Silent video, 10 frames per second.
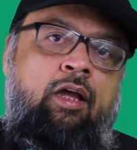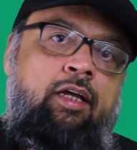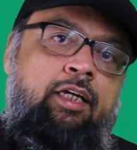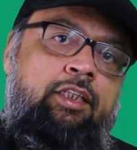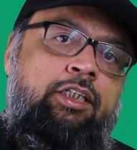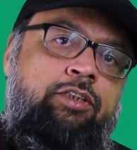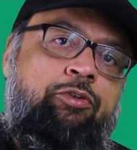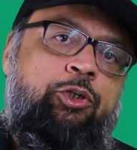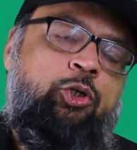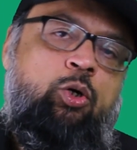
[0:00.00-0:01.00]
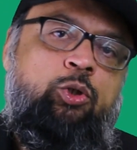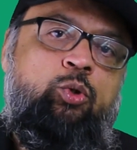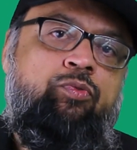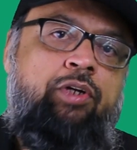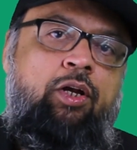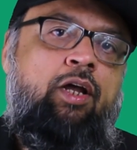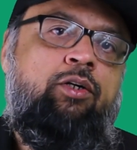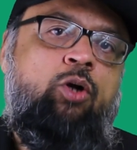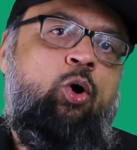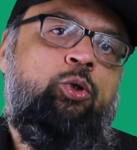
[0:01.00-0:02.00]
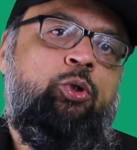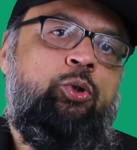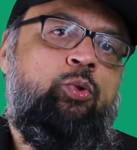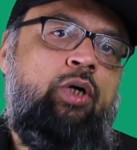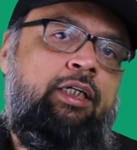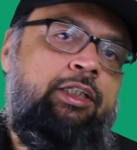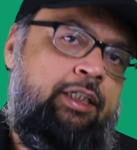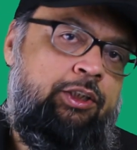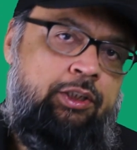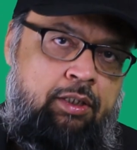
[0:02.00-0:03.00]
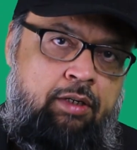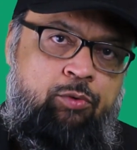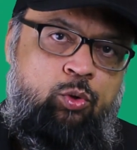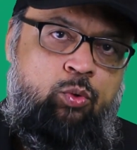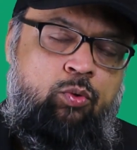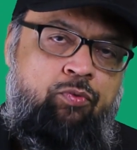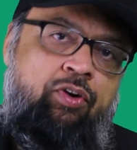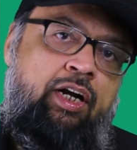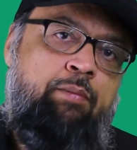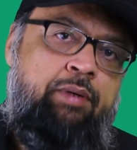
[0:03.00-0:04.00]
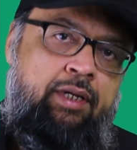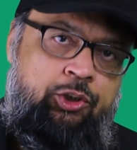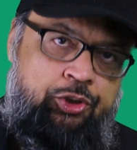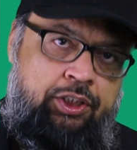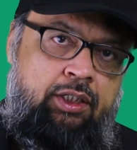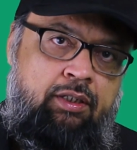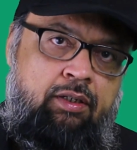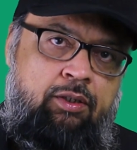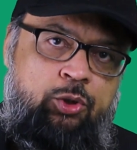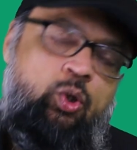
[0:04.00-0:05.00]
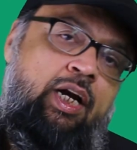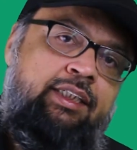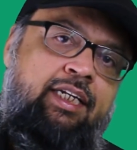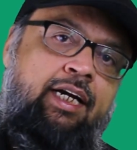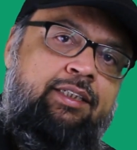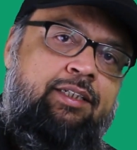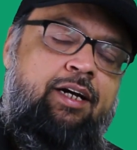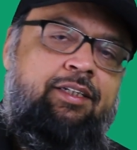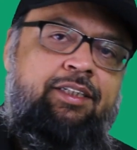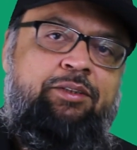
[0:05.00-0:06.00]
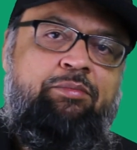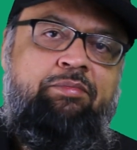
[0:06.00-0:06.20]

In this video, you will learn how to do a literature review for a PhD. So let's get started.